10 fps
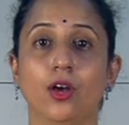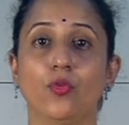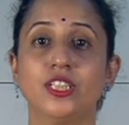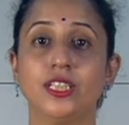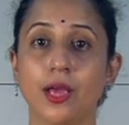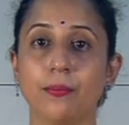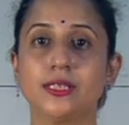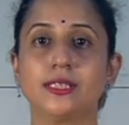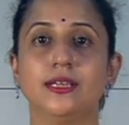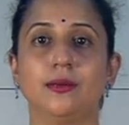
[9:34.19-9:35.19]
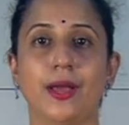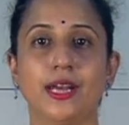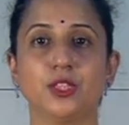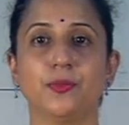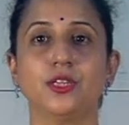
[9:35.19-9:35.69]
which enables the
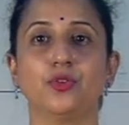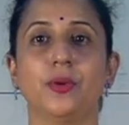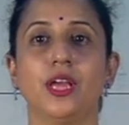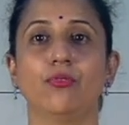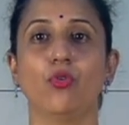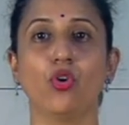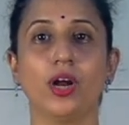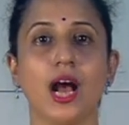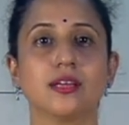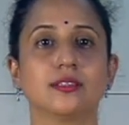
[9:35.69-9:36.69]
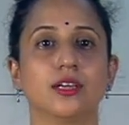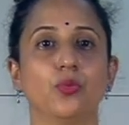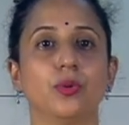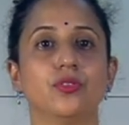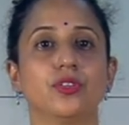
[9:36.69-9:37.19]
management to make forecast the
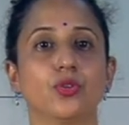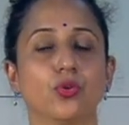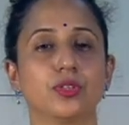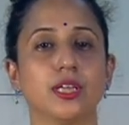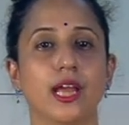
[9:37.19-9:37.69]
human resource